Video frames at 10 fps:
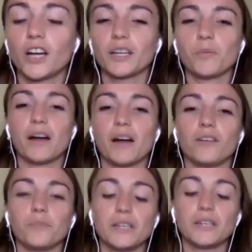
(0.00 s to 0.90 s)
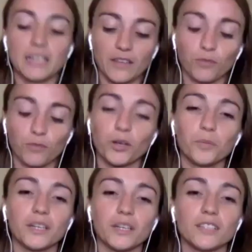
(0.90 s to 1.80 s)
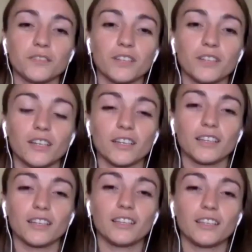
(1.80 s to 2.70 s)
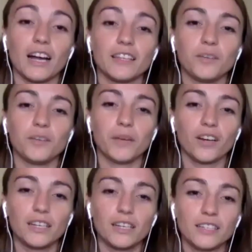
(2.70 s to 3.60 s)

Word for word: about been down that road because of the the guy that you married?